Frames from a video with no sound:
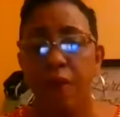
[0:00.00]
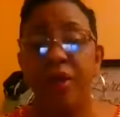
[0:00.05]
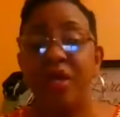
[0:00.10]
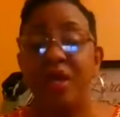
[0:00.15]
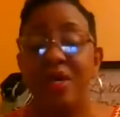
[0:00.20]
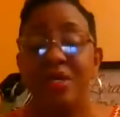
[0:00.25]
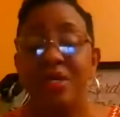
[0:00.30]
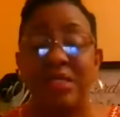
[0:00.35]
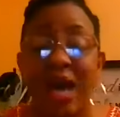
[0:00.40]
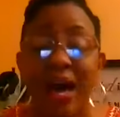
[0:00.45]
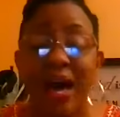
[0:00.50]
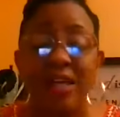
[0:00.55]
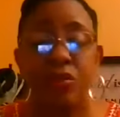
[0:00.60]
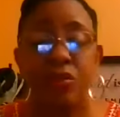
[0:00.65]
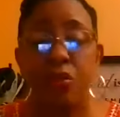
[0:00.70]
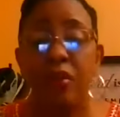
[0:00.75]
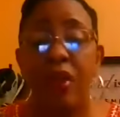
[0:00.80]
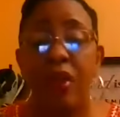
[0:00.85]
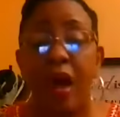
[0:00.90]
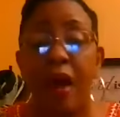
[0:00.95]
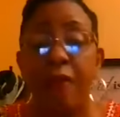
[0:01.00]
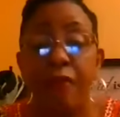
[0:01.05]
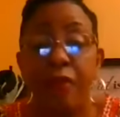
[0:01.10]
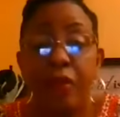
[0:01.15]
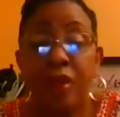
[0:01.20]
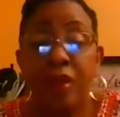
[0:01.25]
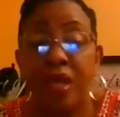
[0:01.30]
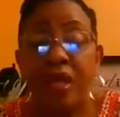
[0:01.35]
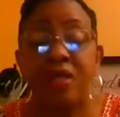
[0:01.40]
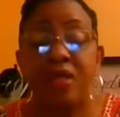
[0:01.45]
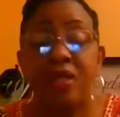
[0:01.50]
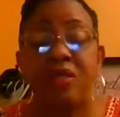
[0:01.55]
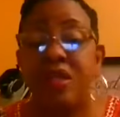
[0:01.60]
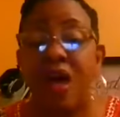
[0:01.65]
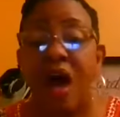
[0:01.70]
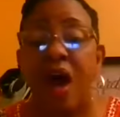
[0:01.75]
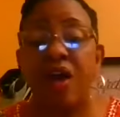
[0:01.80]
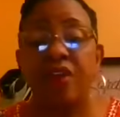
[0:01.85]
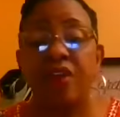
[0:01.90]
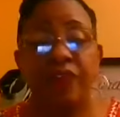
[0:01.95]
because that's what I'm, he
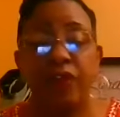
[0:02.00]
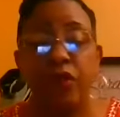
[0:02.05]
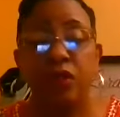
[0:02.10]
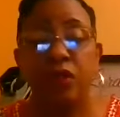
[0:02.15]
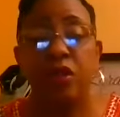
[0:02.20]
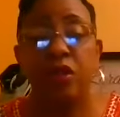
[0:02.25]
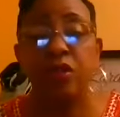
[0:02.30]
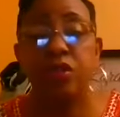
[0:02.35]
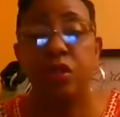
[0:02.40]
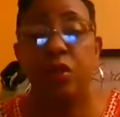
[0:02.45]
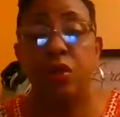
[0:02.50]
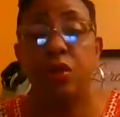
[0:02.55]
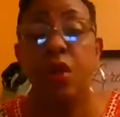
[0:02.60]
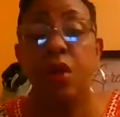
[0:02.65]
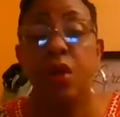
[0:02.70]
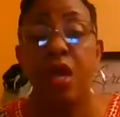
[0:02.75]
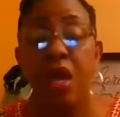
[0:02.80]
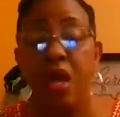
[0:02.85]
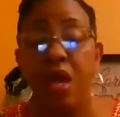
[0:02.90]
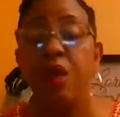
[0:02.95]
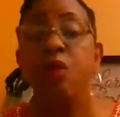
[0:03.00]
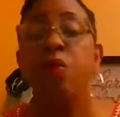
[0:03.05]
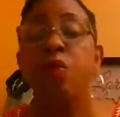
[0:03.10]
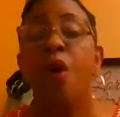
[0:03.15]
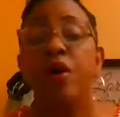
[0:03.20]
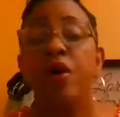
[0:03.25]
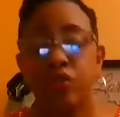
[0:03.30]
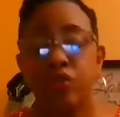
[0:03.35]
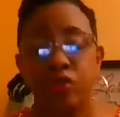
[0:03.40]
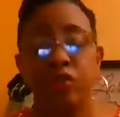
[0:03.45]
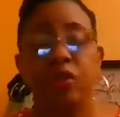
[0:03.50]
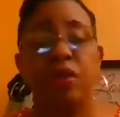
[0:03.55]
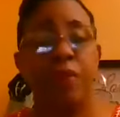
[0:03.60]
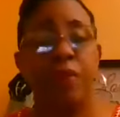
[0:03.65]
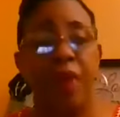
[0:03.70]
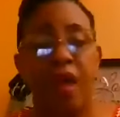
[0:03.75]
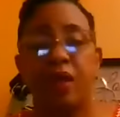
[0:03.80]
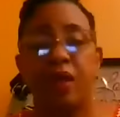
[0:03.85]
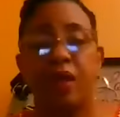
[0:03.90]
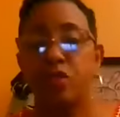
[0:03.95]
desires for you to do. He wants you to
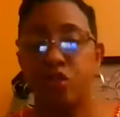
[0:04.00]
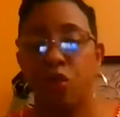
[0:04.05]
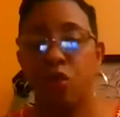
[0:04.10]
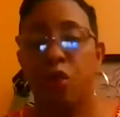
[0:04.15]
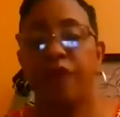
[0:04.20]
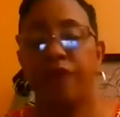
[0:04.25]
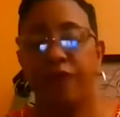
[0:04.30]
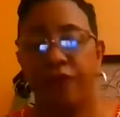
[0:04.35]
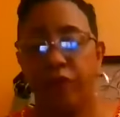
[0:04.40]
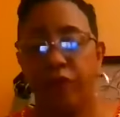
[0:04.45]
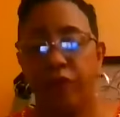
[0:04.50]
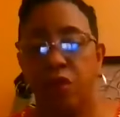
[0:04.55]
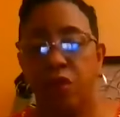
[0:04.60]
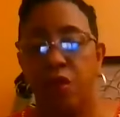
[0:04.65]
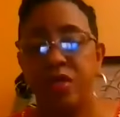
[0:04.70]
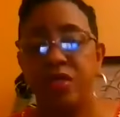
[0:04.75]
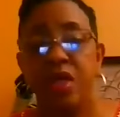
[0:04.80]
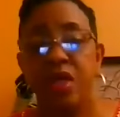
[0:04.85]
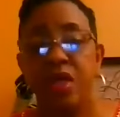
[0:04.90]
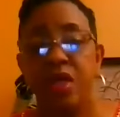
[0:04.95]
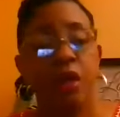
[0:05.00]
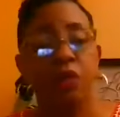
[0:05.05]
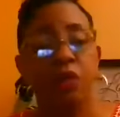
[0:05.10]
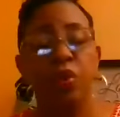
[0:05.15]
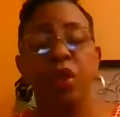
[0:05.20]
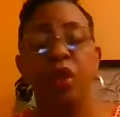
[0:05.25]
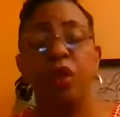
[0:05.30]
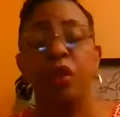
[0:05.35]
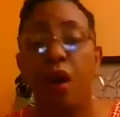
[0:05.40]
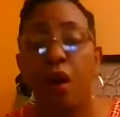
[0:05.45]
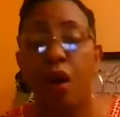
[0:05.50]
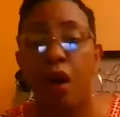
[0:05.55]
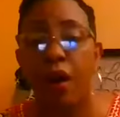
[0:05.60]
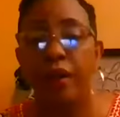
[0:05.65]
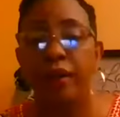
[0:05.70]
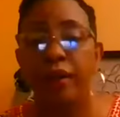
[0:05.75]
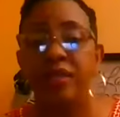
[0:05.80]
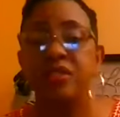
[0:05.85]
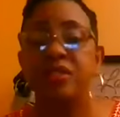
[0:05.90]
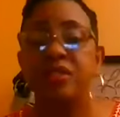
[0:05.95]
make a joyful noise,
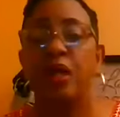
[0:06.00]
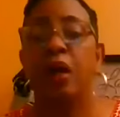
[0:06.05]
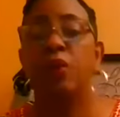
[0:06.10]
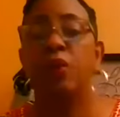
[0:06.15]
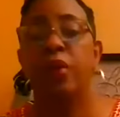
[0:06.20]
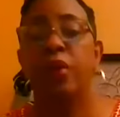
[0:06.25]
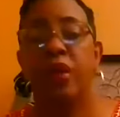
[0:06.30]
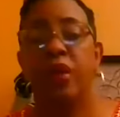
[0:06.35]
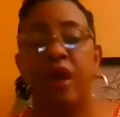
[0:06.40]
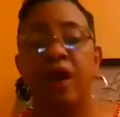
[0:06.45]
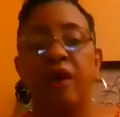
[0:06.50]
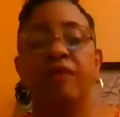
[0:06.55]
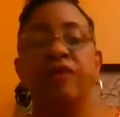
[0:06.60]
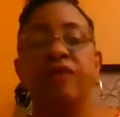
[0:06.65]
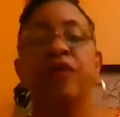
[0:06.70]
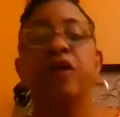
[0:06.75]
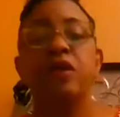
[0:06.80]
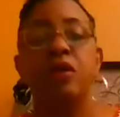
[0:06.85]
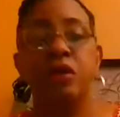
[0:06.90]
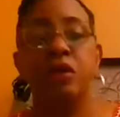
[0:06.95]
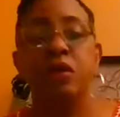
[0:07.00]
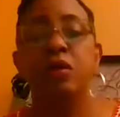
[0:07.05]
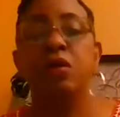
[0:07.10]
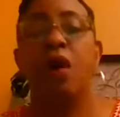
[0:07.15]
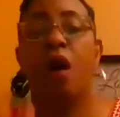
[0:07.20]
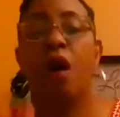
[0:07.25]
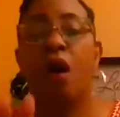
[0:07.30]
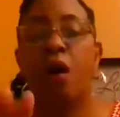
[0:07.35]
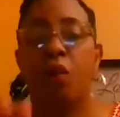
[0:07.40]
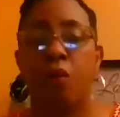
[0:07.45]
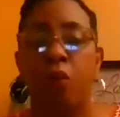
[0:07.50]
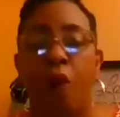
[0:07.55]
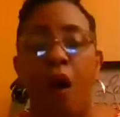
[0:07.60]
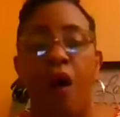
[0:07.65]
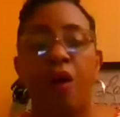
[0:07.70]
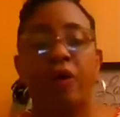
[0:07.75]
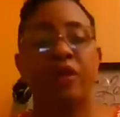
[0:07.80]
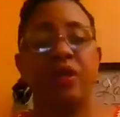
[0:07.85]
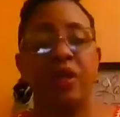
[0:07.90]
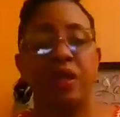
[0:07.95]
regardless of whatever you are
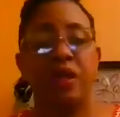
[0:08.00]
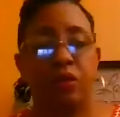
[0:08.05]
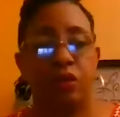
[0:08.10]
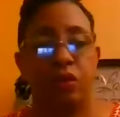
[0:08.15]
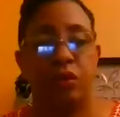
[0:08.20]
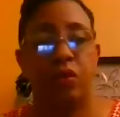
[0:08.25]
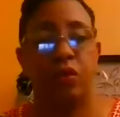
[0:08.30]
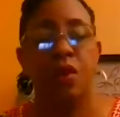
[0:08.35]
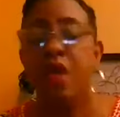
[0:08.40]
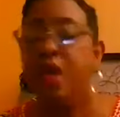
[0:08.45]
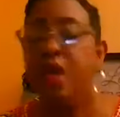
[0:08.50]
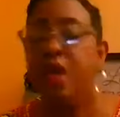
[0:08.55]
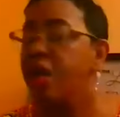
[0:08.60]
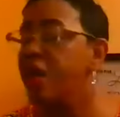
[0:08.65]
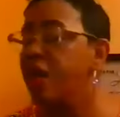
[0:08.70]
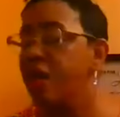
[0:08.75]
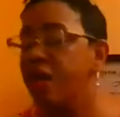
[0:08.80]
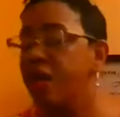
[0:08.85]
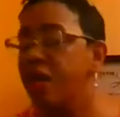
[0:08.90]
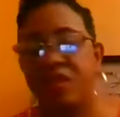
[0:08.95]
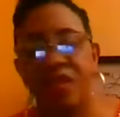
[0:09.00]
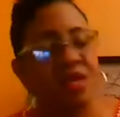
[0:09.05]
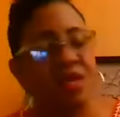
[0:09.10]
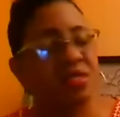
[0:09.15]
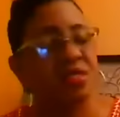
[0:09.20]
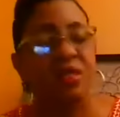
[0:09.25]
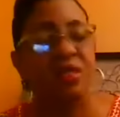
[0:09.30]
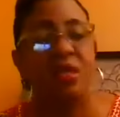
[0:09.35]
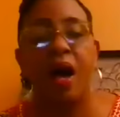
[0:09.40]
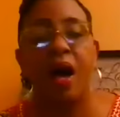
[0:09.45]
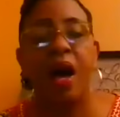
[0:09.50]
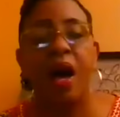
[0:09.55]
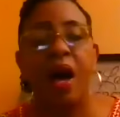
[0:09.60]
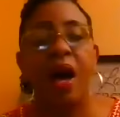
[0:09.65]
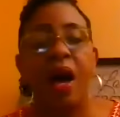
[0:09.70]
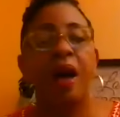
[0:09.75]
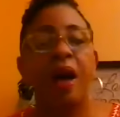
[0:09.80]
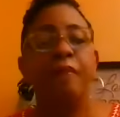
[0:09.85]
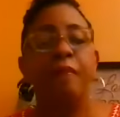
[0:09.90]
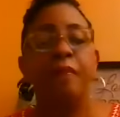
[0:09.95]
walking through. It does
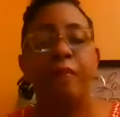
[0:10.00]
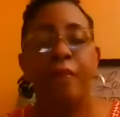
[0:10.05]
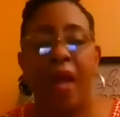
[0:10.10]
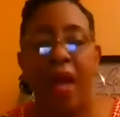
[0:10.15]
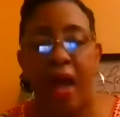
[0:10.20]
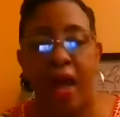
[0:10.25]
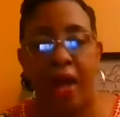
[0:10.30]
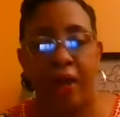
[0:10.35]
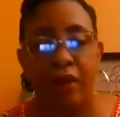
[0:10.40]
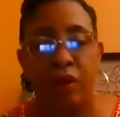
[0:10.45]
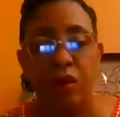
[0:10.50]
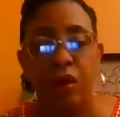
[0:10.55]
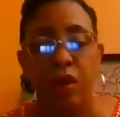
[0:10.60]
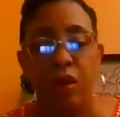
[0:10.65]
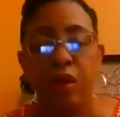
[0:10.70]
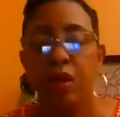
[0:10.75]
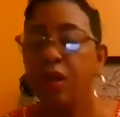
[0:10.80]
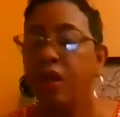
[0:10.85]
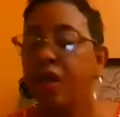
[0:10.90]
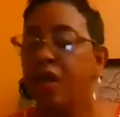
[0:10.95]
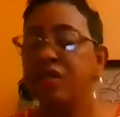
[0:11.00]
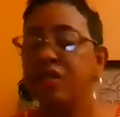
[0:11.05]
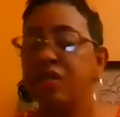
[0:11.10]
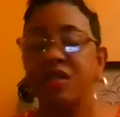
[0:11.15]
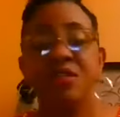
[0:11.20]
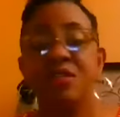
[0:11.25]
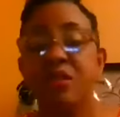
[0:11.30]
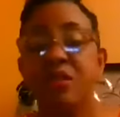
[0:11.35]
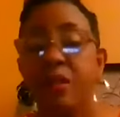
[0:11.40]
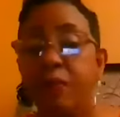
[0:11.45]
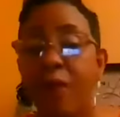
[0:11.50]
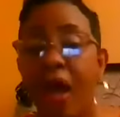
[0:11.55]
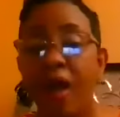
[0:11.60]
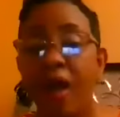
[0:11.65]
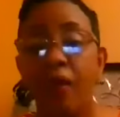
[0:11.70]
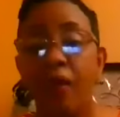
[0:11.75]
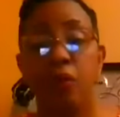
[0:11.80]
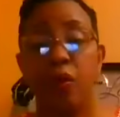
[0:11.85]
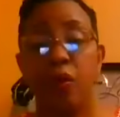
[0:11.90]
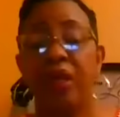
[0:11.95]
not matter. It doesn't
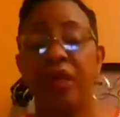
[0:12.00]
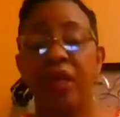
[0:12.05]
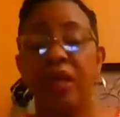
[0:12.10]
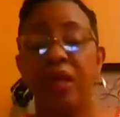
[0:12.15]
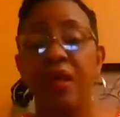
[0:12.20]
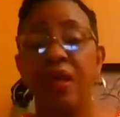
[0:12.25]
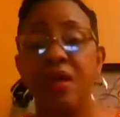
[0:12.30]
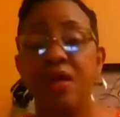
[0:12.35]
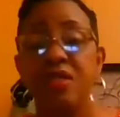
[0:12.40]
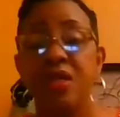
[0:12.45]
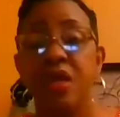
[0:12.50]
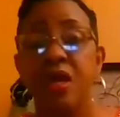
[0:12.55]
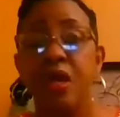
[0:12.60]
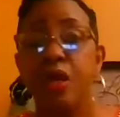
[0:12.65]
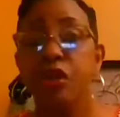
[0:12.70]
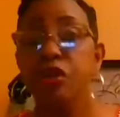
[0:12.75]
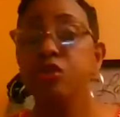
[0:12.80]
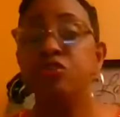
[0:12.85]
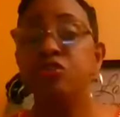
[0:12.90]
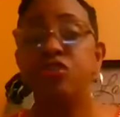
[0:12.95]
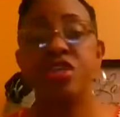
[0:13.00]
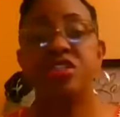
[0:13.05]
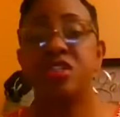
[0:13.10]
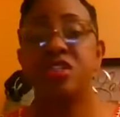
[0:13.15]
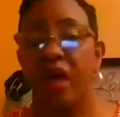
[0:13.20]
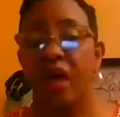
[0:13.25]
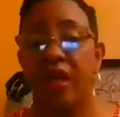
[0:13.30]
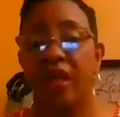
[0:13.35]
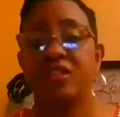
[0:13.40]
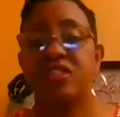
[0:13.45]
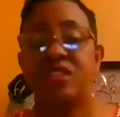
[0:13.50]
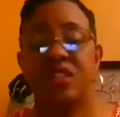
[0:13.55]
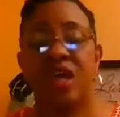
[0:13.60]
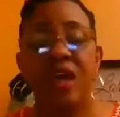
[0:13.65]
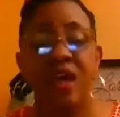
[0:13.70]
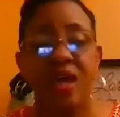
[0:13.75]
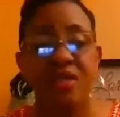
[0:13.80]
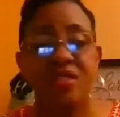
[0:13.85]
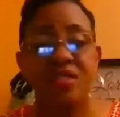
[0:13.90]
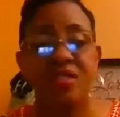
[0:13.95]
matter what it is. You just got to
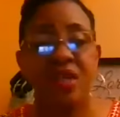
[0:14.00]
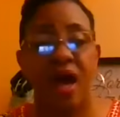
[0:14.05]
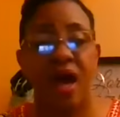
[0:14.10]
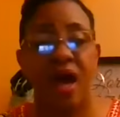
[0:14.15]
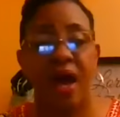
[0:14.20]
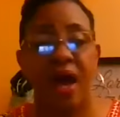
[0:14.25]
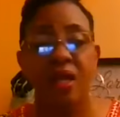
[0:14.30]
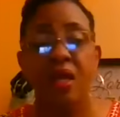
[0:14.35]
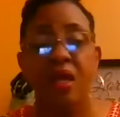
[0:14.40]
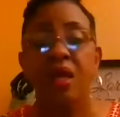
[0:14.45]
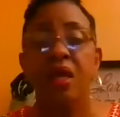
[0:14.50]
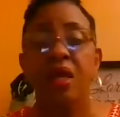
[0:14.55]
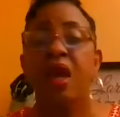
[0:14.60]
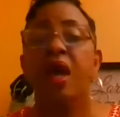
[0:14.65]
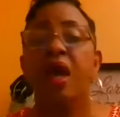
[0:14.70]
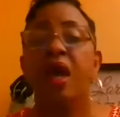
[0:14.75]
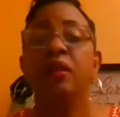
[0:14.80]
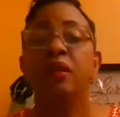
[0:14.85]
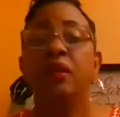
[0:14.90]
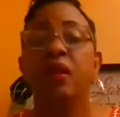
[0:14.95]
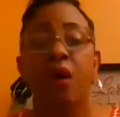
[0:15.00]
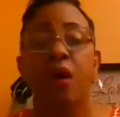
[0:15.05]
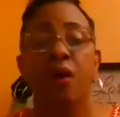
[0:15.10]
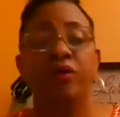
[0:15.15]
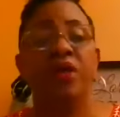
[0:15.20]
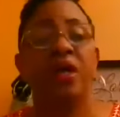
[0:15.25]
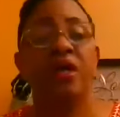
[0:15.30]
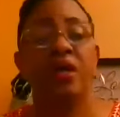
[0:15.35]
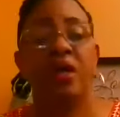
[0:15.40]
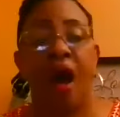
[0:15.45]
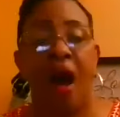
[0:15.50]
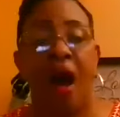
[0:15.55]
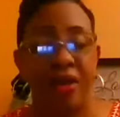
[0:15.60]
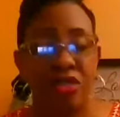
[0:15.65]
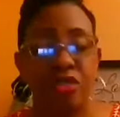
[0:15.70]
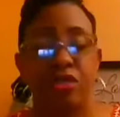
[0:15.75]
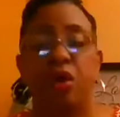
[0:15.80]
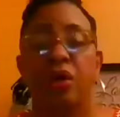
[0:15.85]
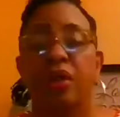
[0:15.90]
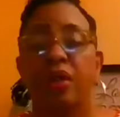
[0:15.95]
stay excited and know that God
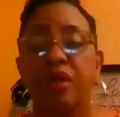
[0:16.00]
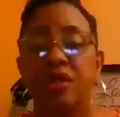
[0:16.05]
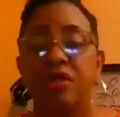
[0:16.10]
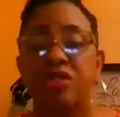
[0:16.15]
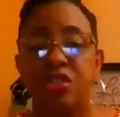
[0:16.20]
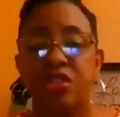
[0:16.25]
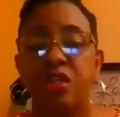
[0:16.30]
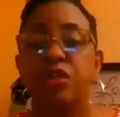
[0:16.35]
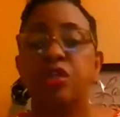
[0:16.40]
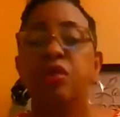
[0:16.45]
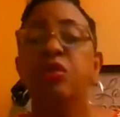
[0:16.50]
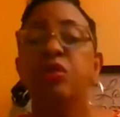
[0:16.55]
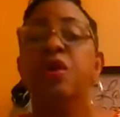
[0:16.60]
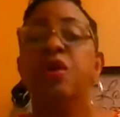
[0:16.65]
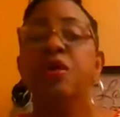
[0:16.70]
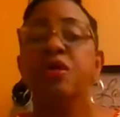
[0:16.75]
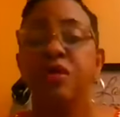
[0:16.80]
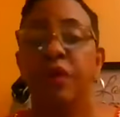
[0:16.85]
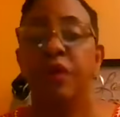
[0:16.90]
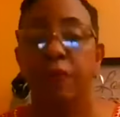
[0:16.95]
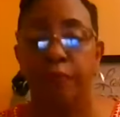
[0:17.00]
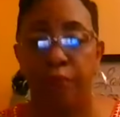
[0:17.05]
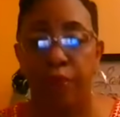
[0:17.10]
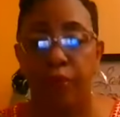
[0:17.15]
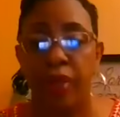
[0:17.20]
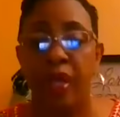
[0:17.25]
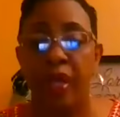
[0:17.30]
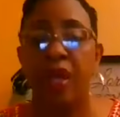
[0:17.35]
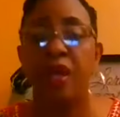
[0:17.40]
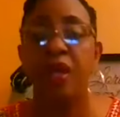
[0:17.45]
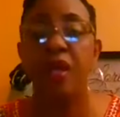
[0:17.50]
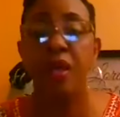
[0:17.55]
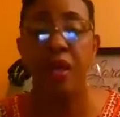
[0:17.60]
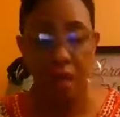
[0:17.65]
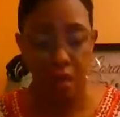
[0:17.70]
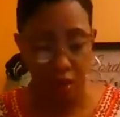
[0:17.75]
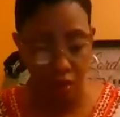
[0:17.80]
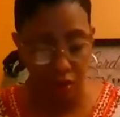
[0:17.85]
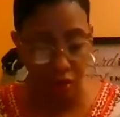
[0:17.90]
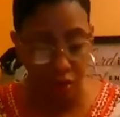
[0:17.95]
is going to continue to bring
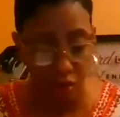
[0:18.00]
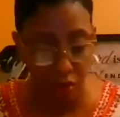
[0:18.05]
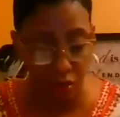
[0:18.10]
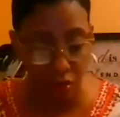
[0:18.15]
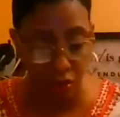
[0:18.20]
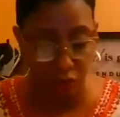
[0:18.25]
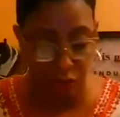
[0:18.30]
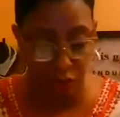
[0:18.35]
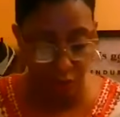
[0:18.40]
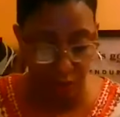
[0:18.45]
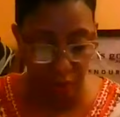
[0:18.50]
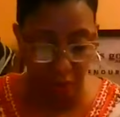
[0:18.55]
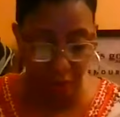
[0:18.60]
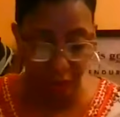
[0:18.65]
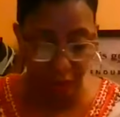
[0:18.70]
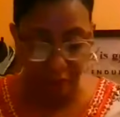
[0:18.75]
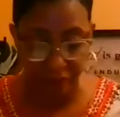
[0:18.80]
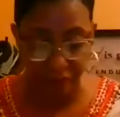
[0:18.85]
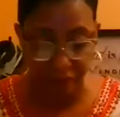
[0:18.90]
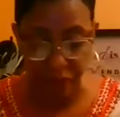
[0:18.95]
you through.